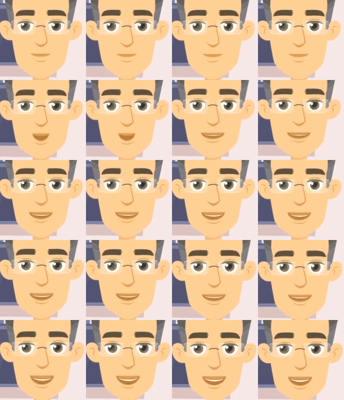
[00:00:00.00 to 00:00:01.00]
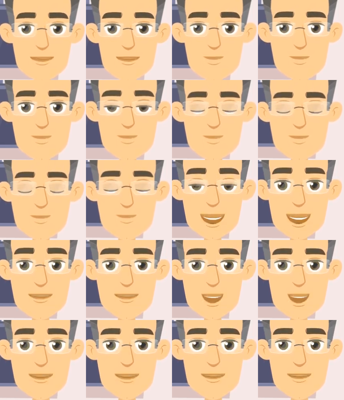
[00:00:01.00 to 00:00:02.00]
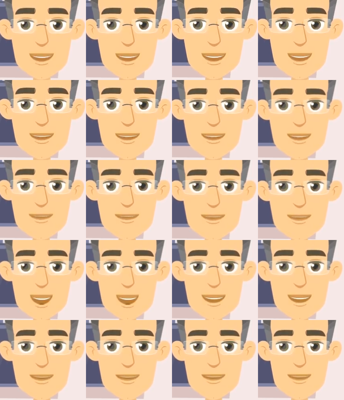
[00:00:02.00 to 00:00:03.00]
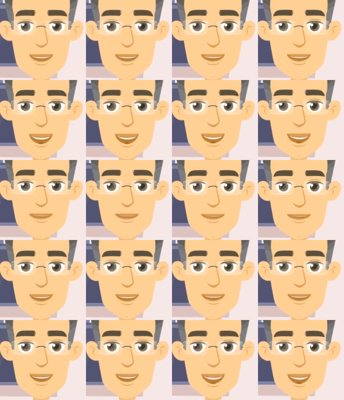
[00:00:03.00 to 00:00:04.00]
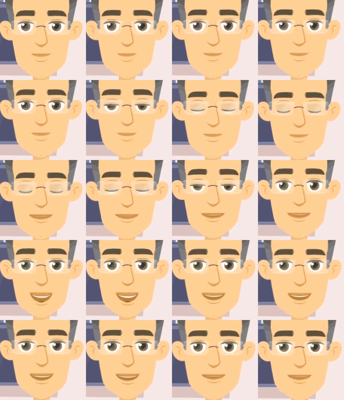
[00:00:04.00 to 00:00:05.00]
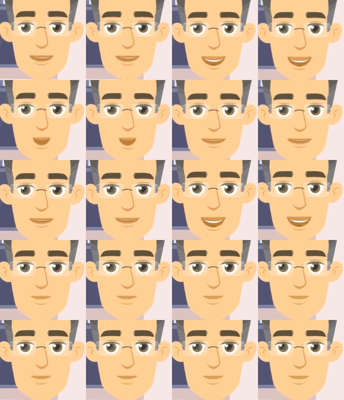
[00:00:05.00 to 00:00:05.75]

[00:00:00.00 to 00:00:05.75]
These injuries, characterized by damage to the ligaments in the knee joint, can occur during sports,